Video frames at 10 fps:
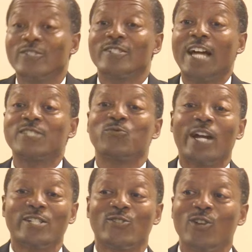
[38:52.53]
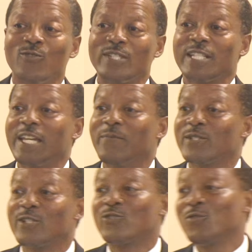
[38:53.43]
That's why the Lord was
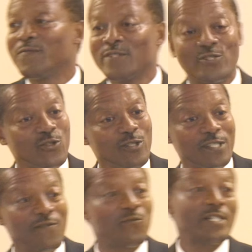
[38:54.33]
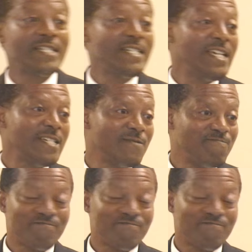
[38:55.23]
able to do for Joseph what he did.